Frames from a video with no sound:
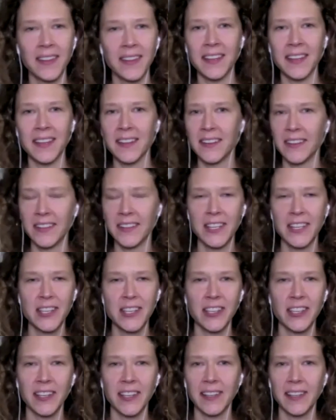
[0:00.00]

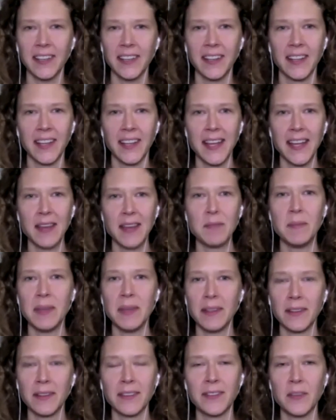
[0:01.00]
nourishing meals
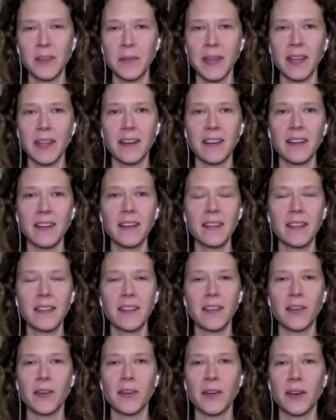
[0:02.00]
from the earth,
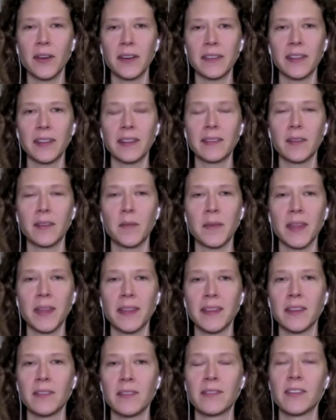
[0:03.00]
or is that something that
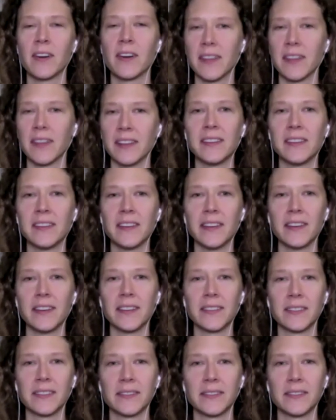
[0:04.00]
you've grown into?